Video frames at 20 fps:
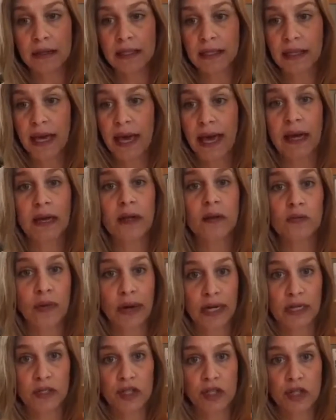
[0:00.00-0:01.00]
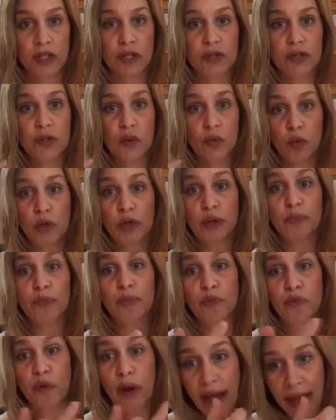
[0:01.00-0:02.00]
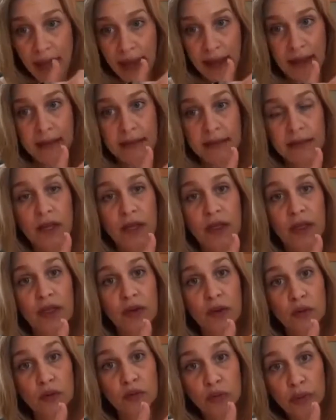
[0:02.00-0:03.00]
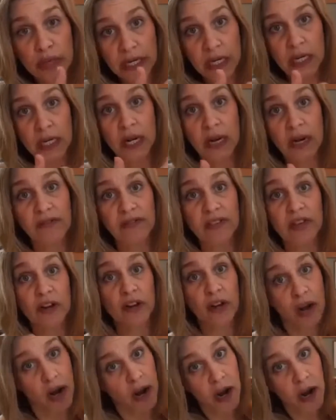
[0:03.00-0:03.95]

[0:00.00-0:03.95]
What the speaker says: cattle ranchers would brand the rear of their